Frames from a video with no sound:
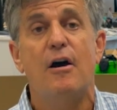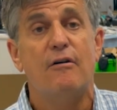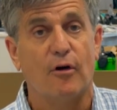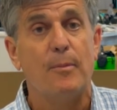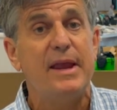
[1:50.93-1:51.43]

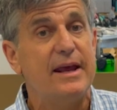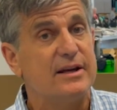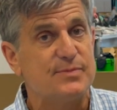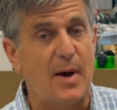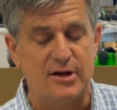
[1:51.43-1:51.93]
for being a
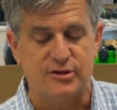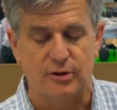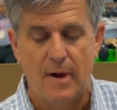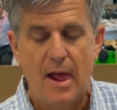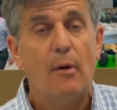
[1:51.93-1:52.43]
sponsor.
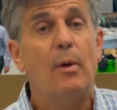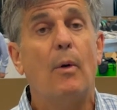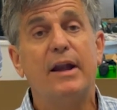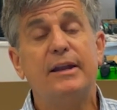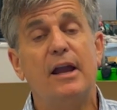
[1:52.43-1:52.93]
We
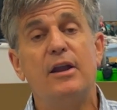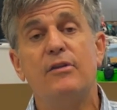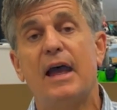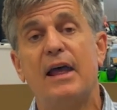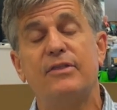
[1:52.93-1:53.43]
want to tell you
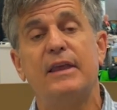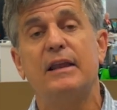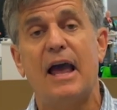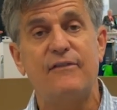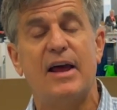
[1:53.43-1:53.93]
that the
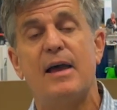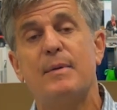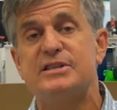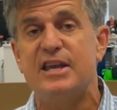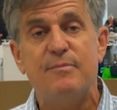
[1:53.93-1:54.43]
Lifetime
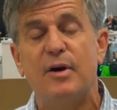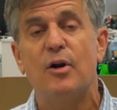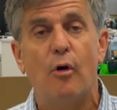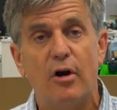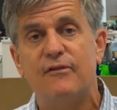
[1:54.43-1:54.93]
Achievement
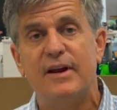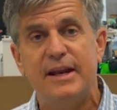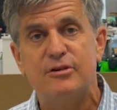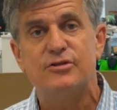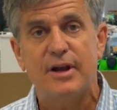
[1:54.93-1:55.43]
Award
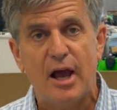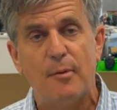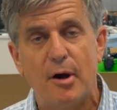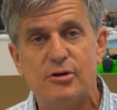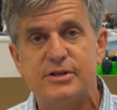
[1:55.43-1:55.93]
videos are now
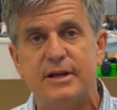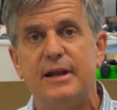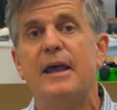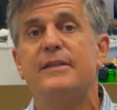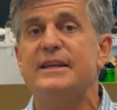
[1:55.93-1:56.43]
posted,
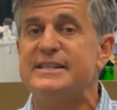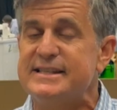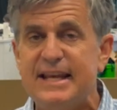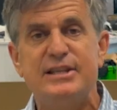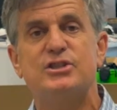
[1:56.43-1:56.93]
the
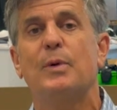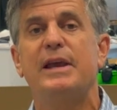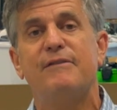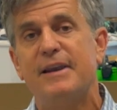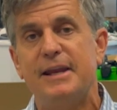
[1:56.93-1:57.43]

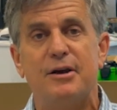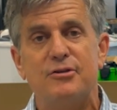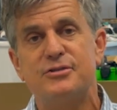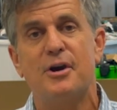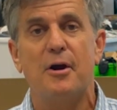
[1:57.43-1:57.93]
C-Suite
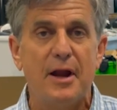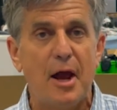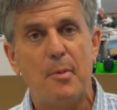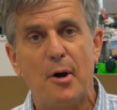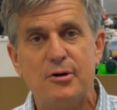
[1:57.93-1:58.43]
videos are now
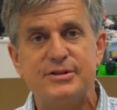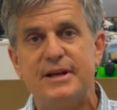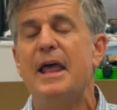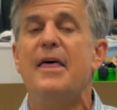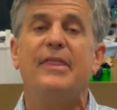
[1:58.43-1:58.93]
posted,
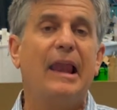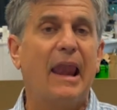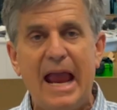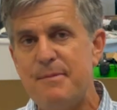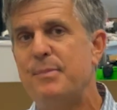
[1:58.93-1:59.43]
the
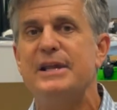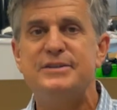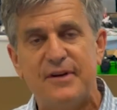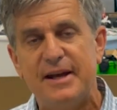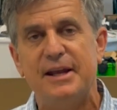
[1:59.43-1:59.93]
LightPitch
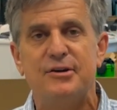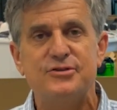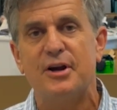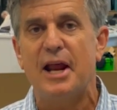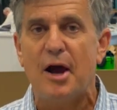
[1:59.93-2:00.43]

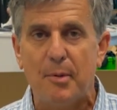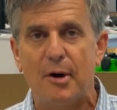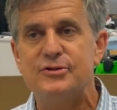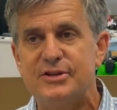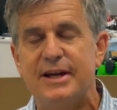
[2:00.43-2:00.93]
videos are now
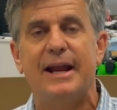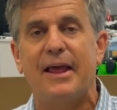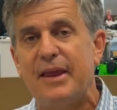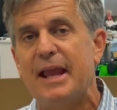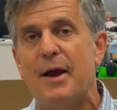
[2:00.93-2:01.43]
posted, and I think I